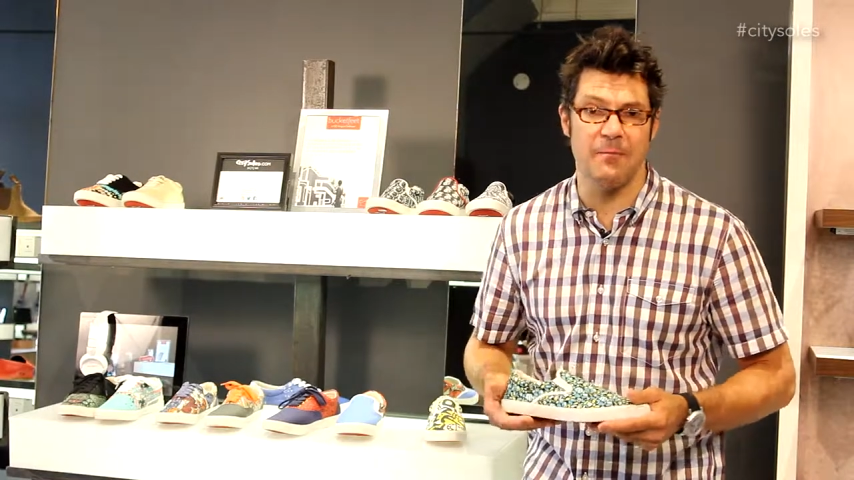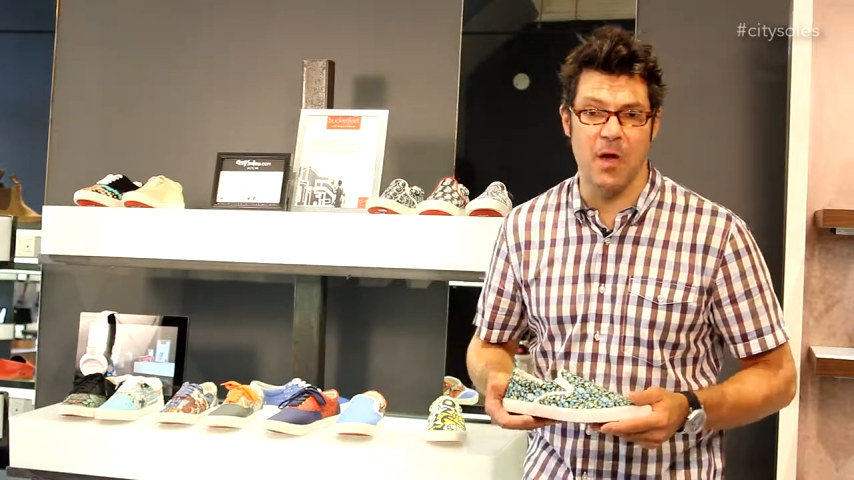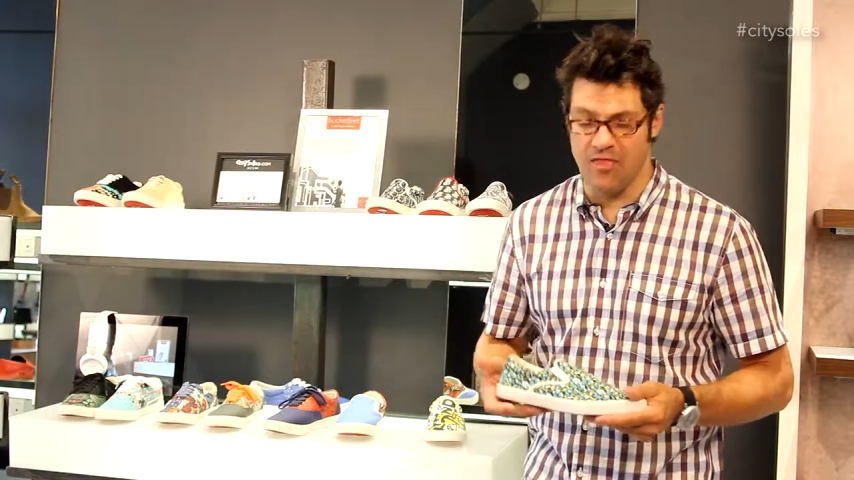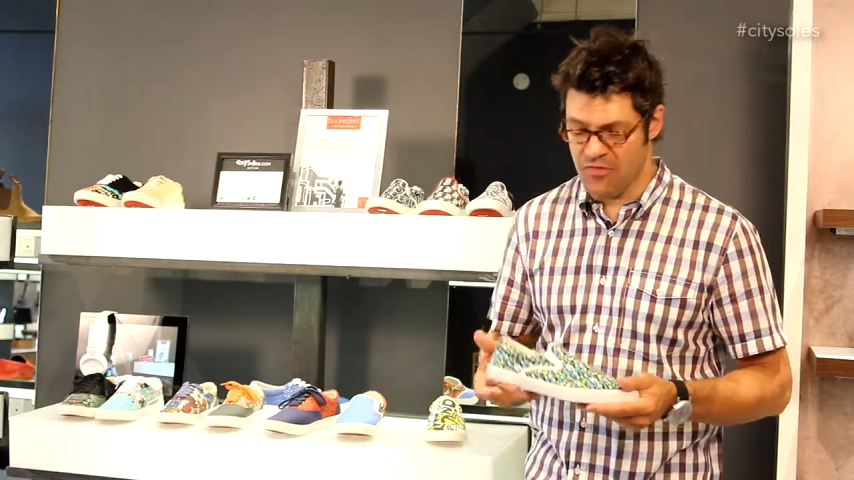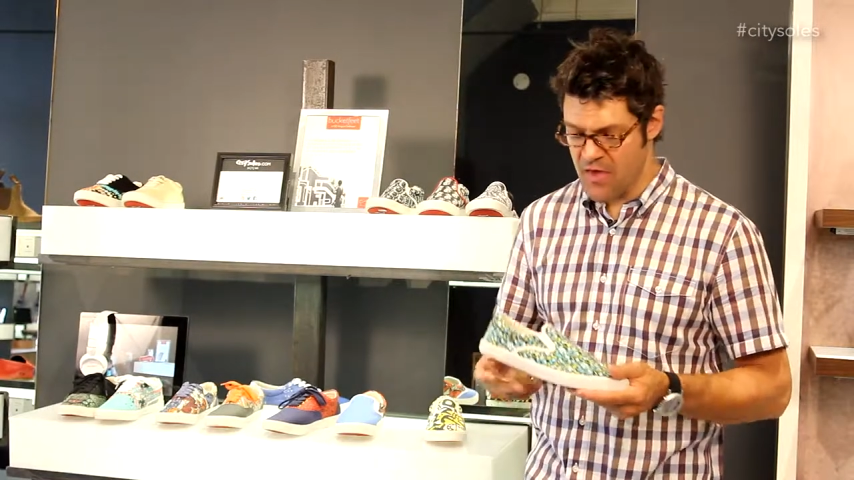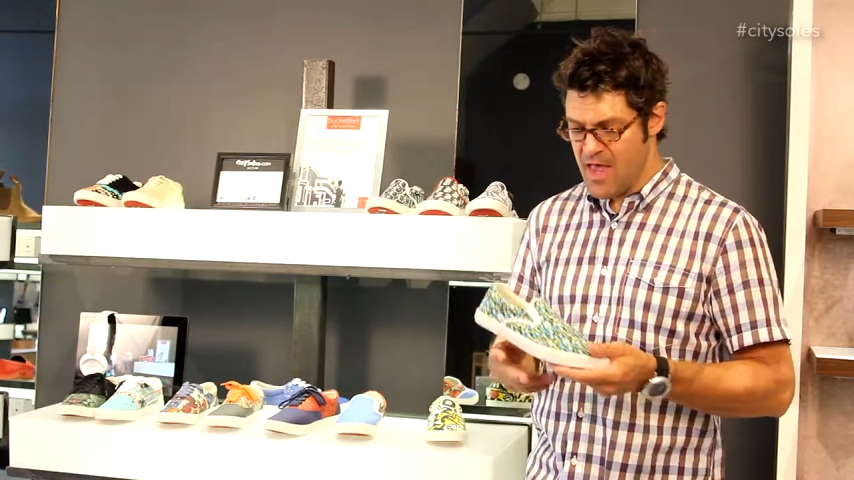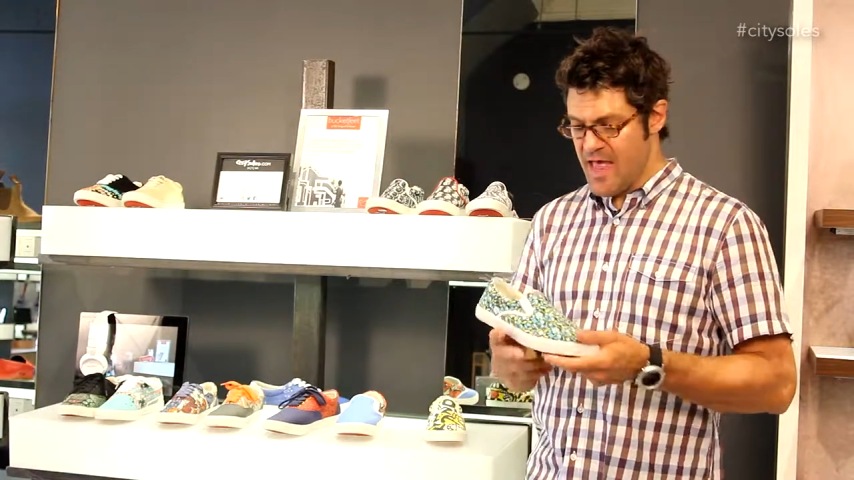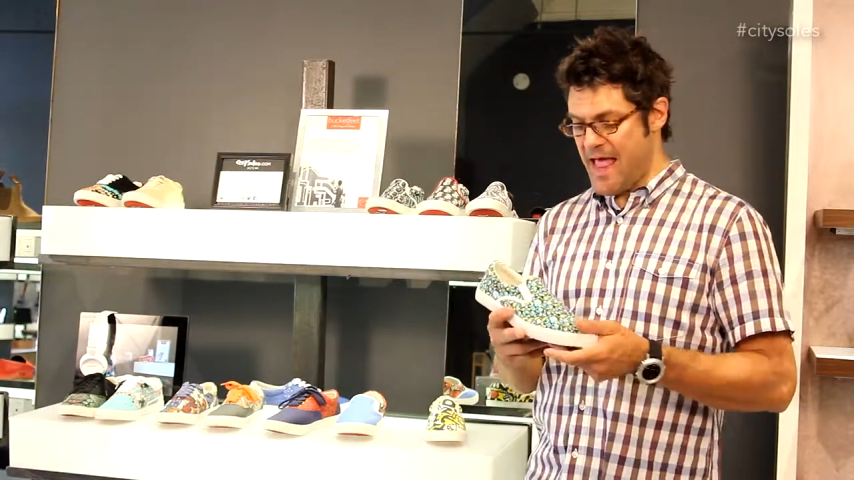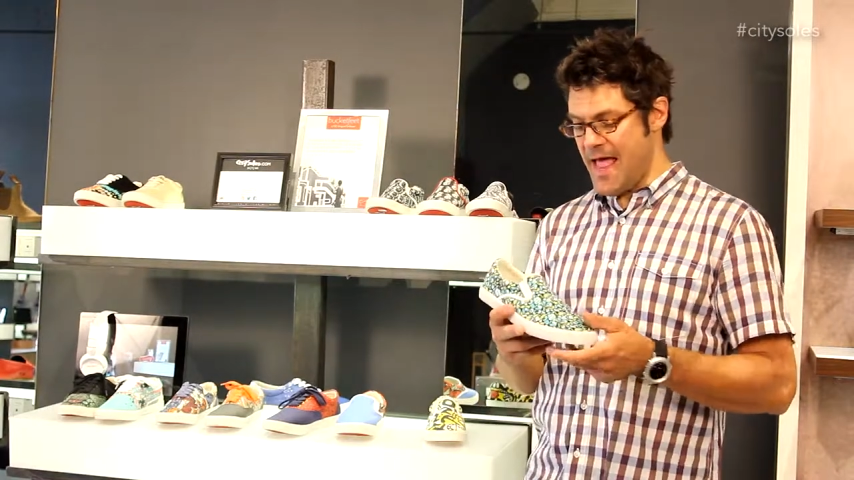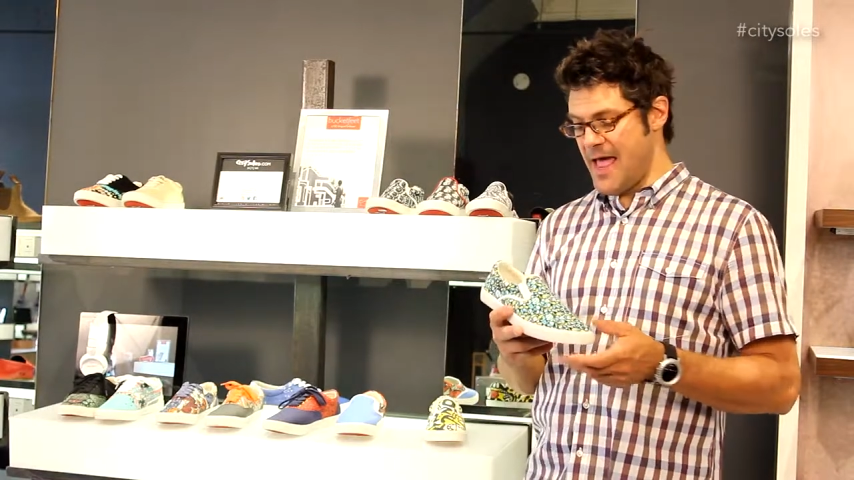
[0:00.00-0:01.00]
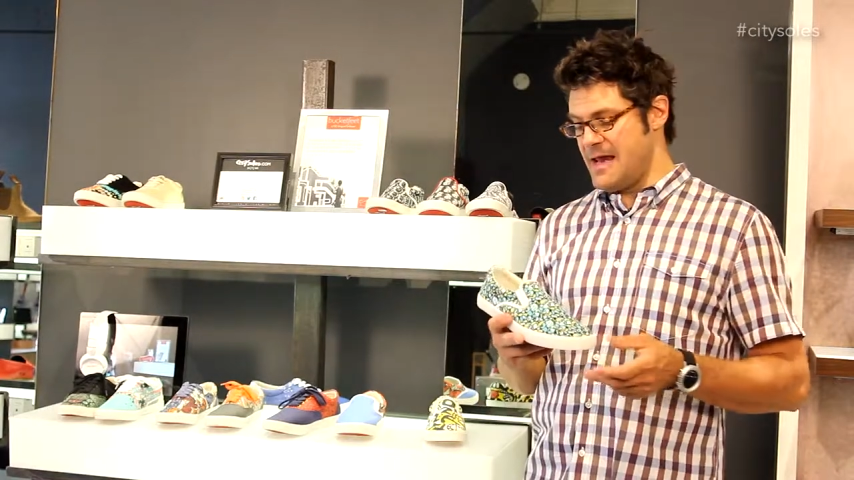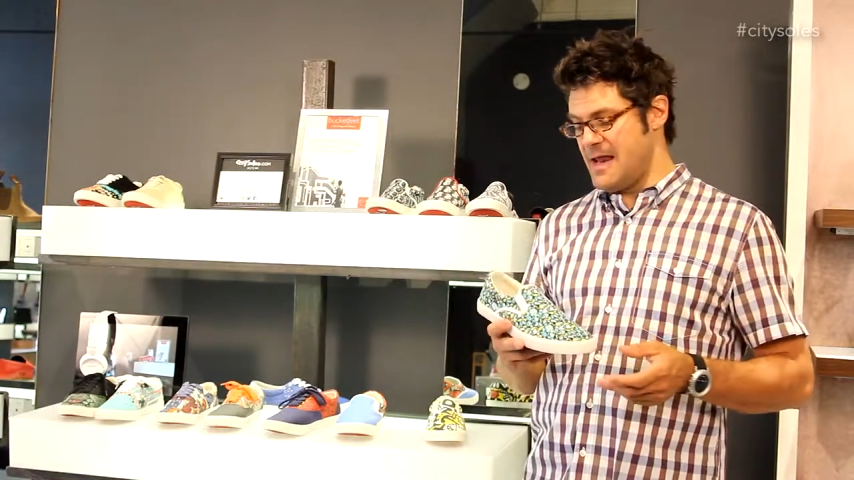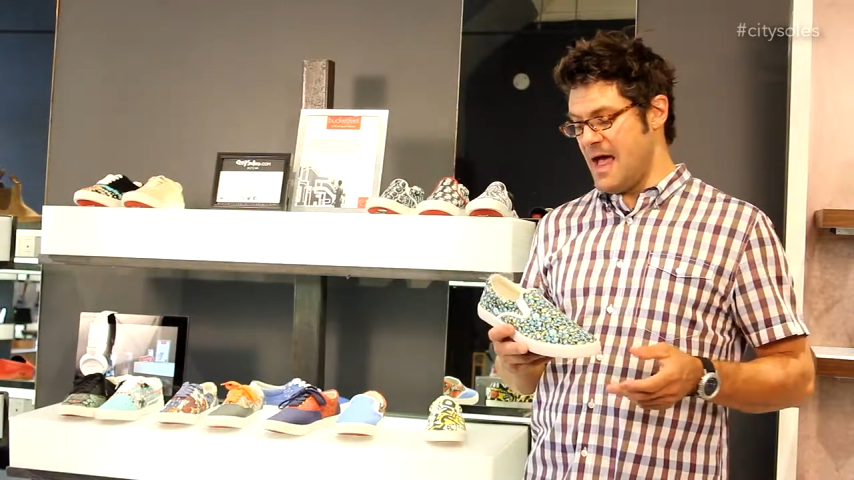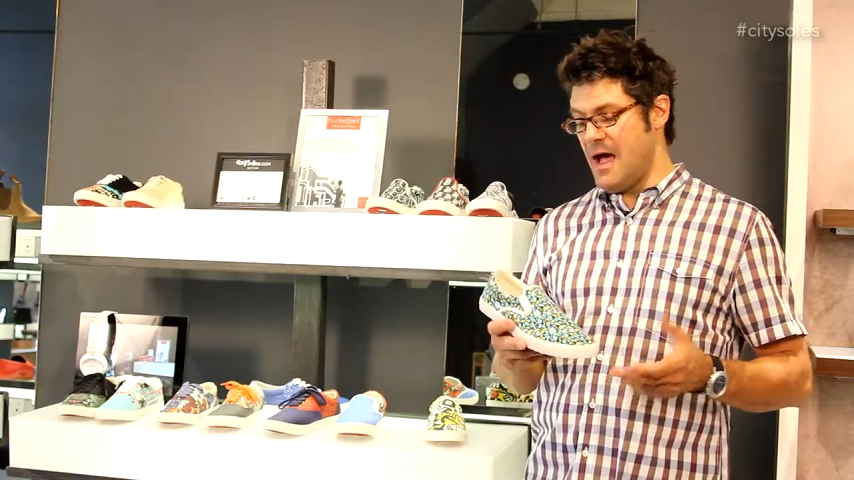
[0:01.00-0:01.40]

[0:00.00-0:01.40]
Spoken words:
a month. And